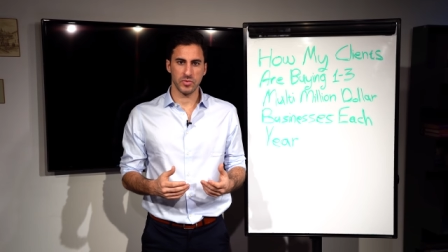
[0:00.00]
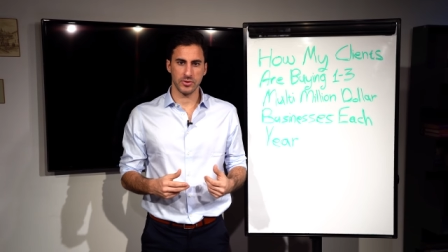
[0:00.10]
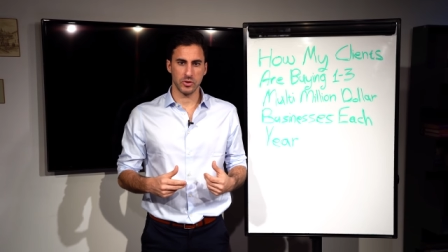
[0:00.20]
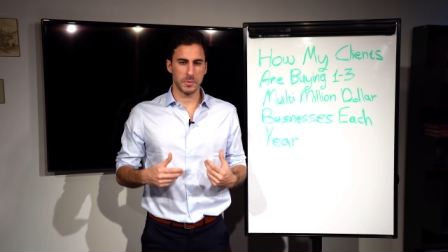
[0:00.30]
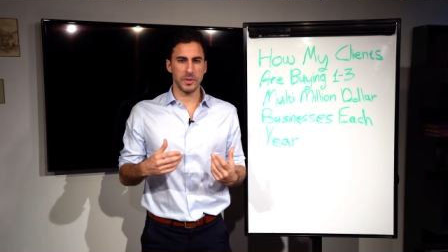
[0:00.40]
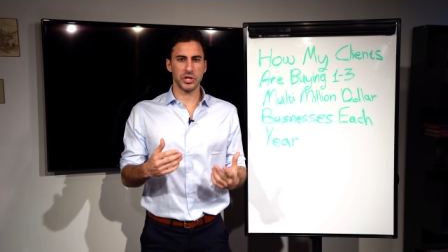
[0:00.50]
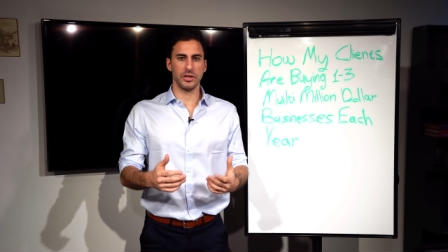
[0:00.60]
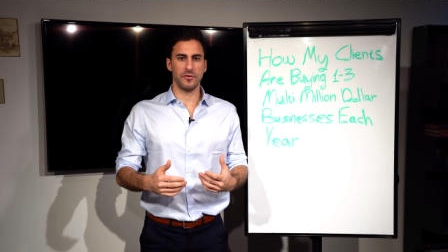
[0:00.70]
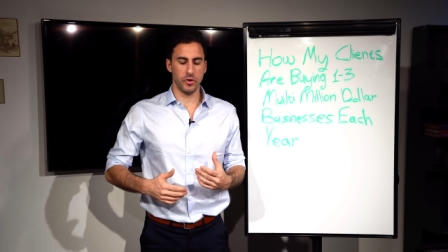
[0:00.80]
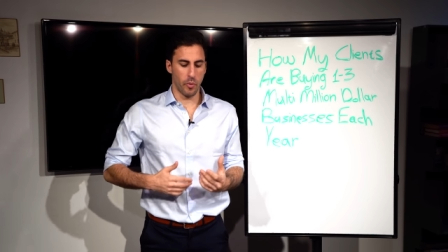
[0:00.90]
So especially
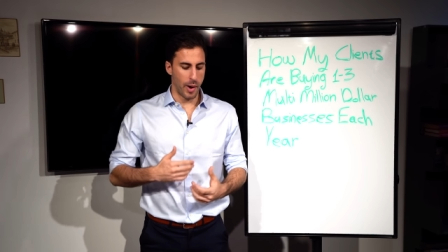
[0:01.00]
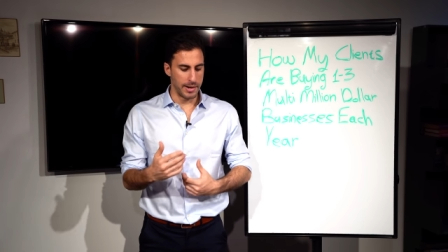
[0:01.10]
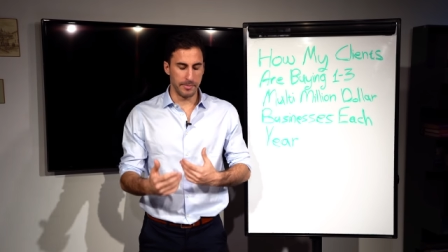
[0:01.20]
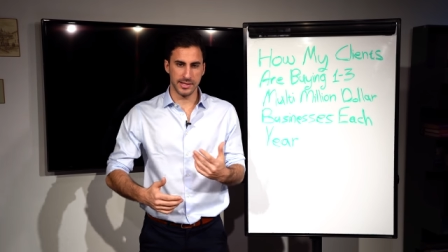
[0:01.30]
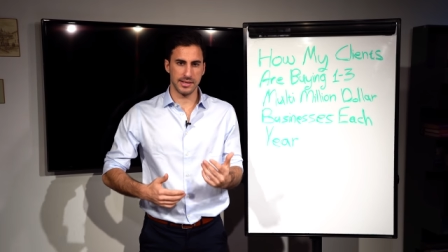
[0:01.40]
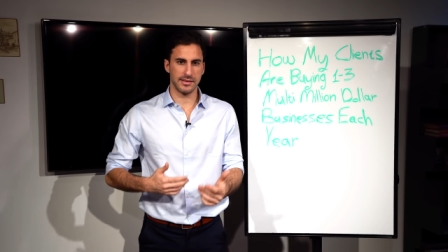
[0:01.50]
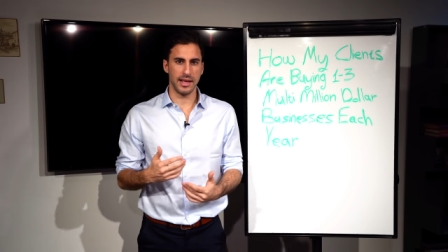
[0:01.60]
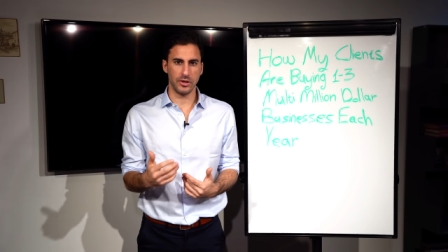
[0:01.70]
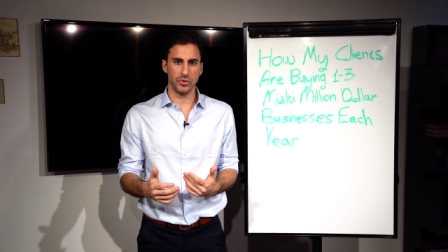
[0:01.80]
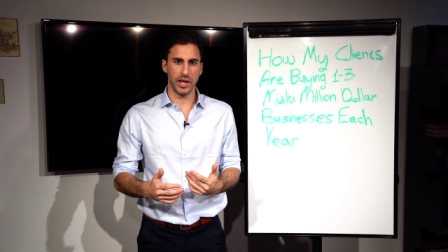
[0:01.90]
if you run business
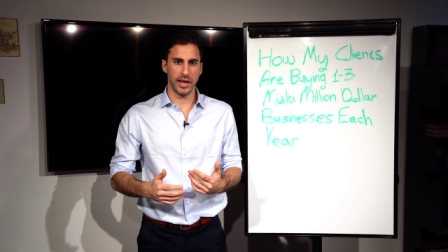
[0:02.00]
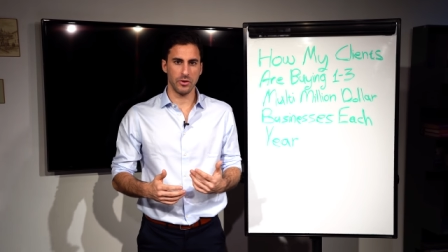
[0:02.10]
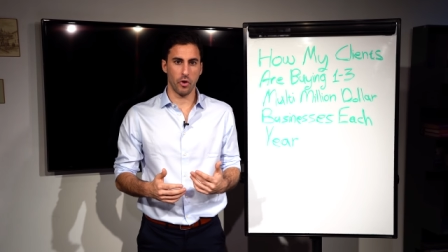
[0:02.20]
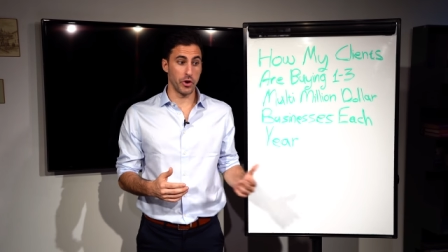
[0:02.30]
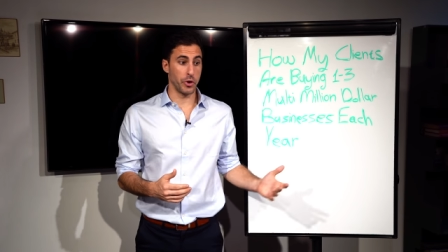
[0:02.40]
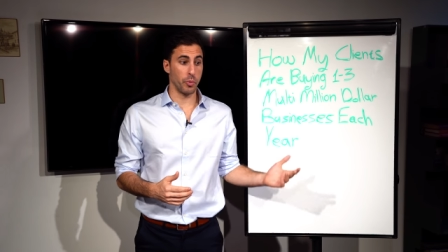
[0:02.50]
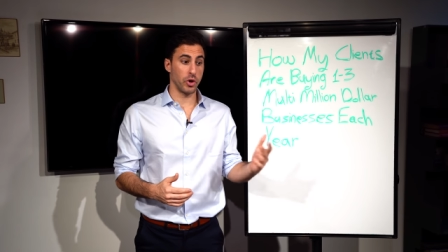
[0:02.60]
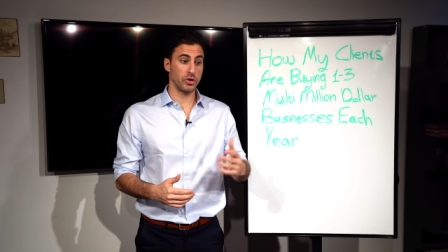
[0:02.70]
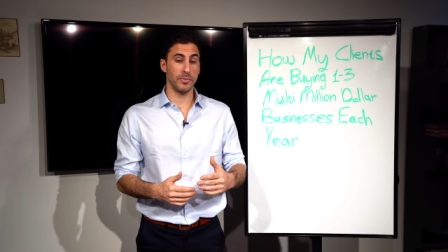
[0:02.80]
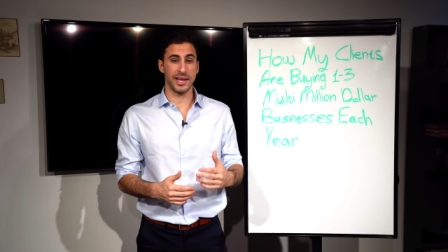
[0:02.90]
day to day or you
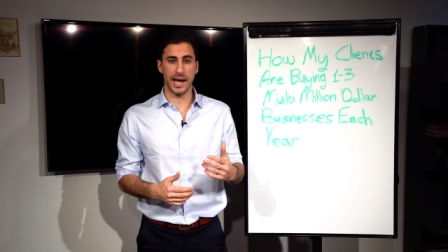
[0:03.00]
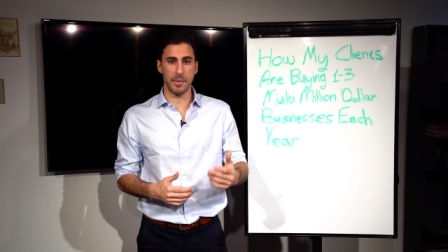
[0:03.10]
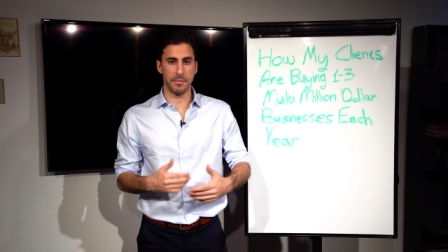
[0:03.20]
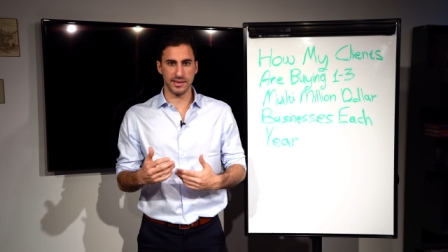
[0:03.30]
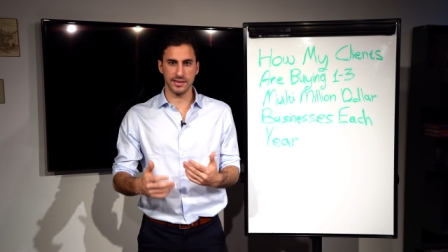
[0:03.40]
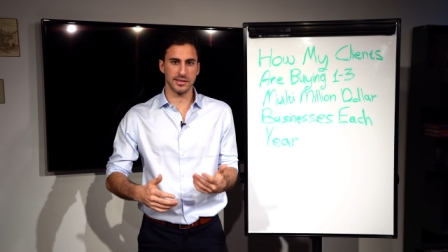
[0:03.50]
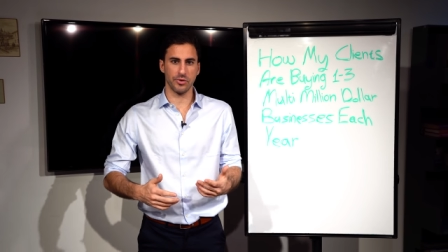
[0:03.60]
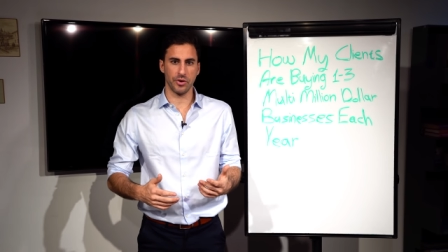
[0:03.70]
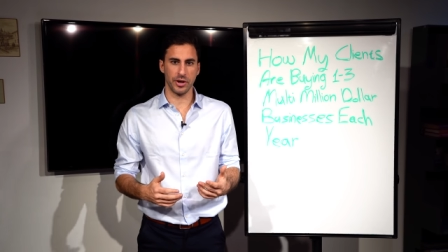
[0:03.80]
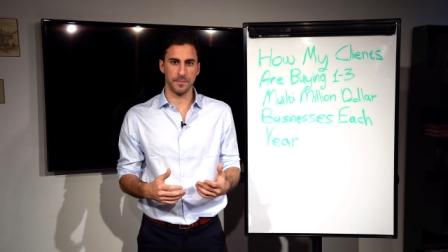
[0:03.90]
want to become a business
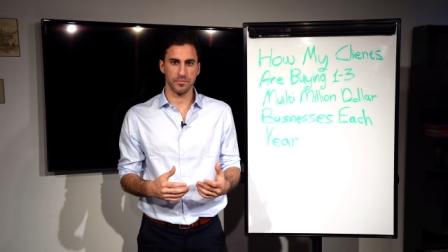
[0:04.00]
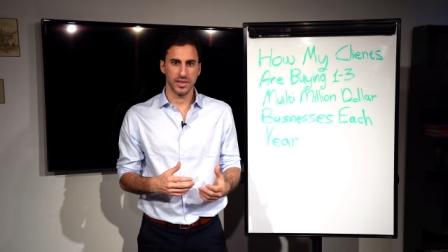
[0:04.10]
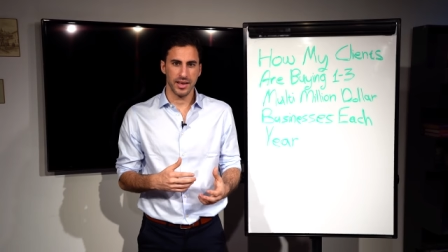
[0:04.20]
owner,